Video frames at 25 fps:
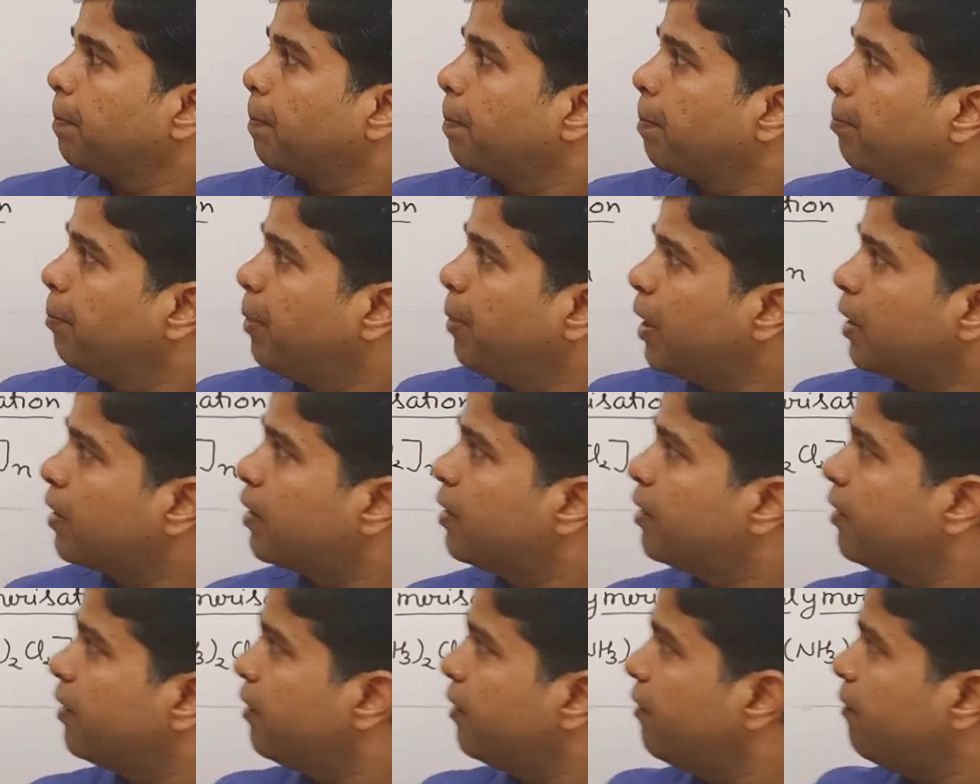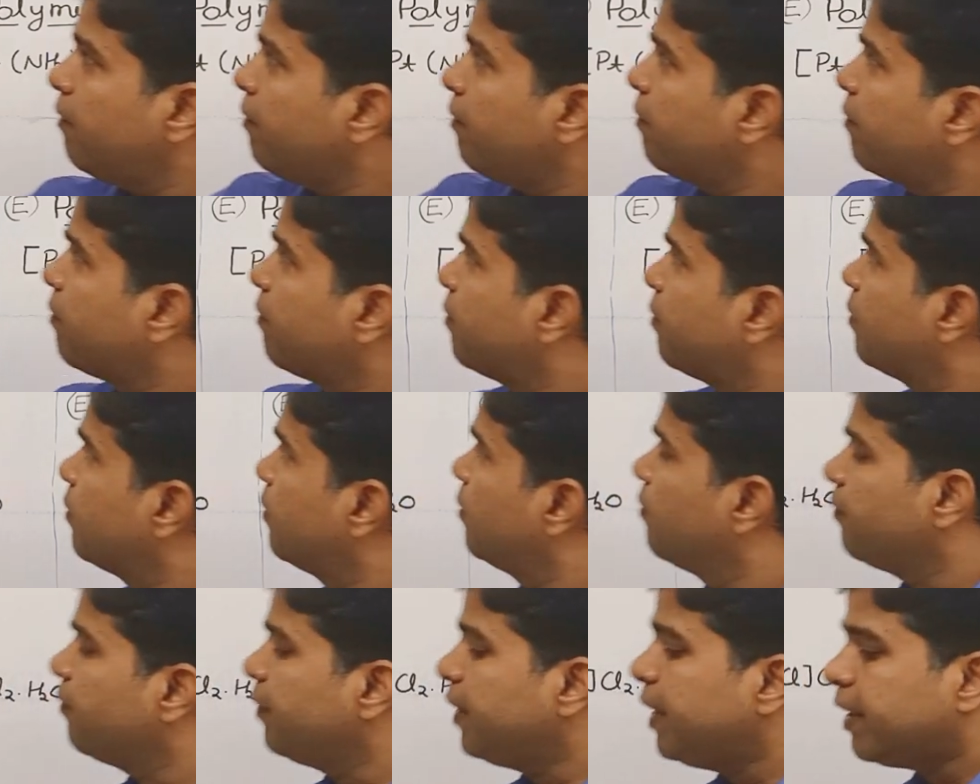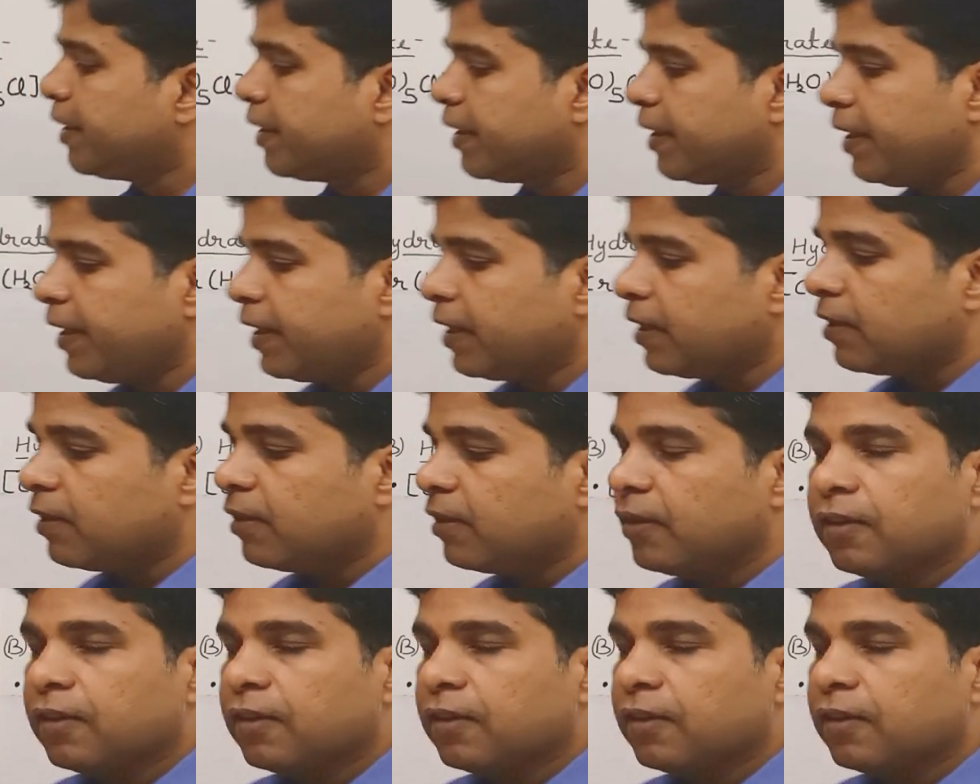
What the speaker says: But if we take